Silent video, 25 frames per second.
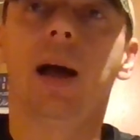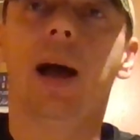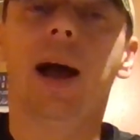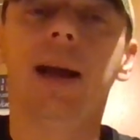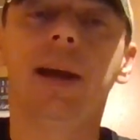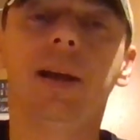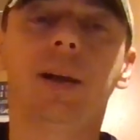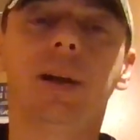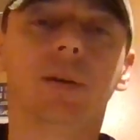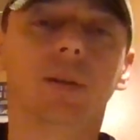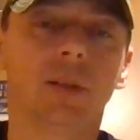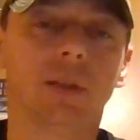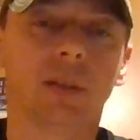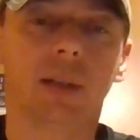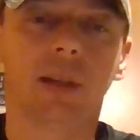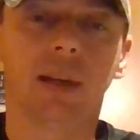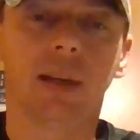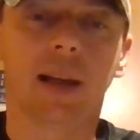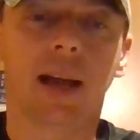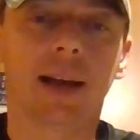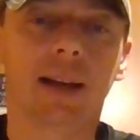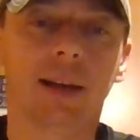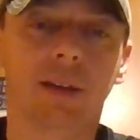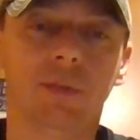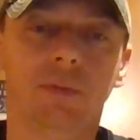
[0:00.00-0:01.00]
acres that
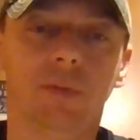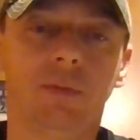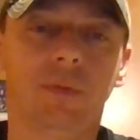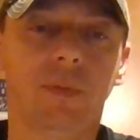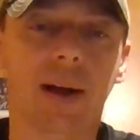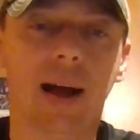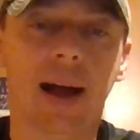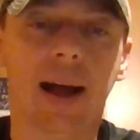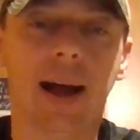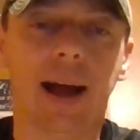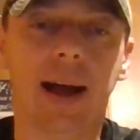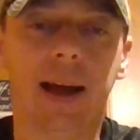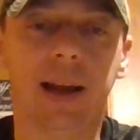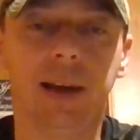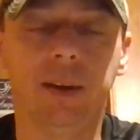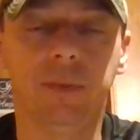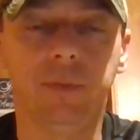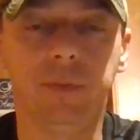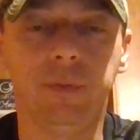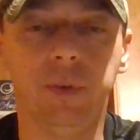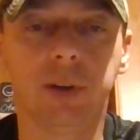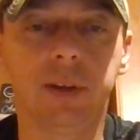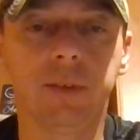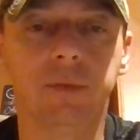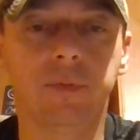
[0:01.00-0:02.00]
I can find.
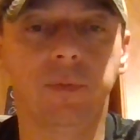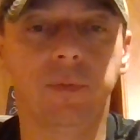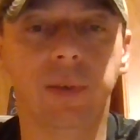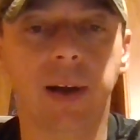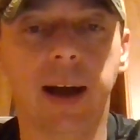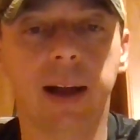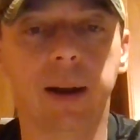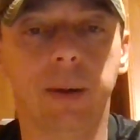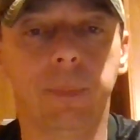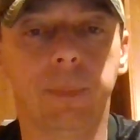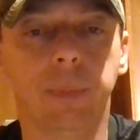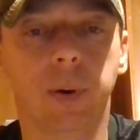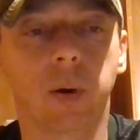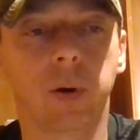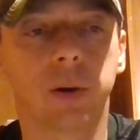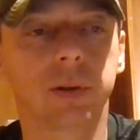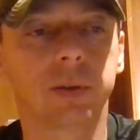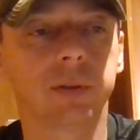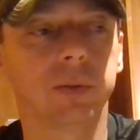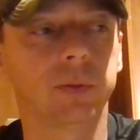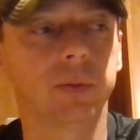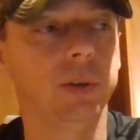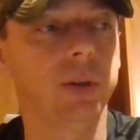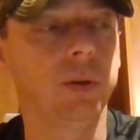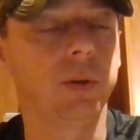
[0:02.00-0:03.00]
If you can find a
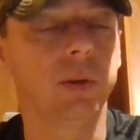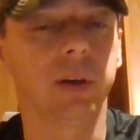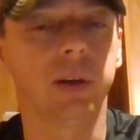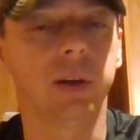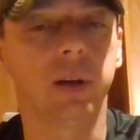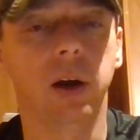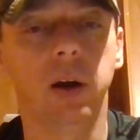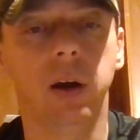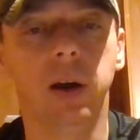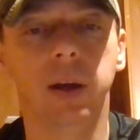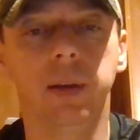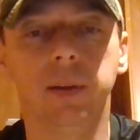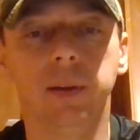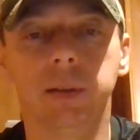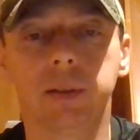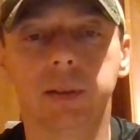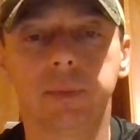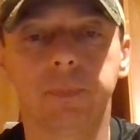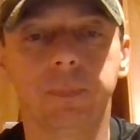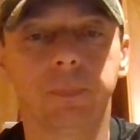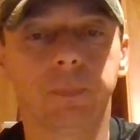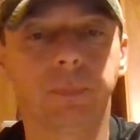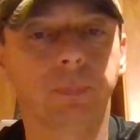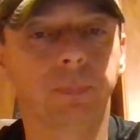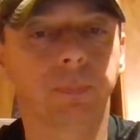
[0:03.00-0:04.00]
parcel you can hunt that's